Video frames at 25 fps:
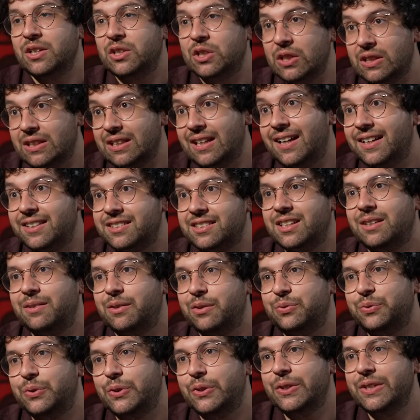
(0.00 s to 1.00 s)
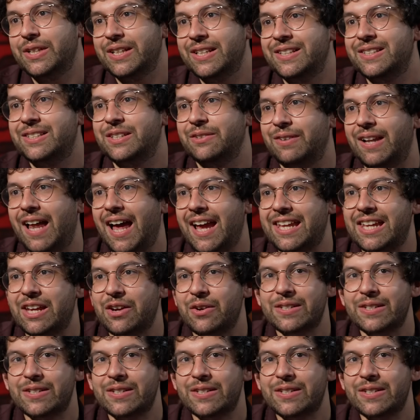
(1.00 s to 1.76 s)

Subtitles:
good luck coming forward into Valahia.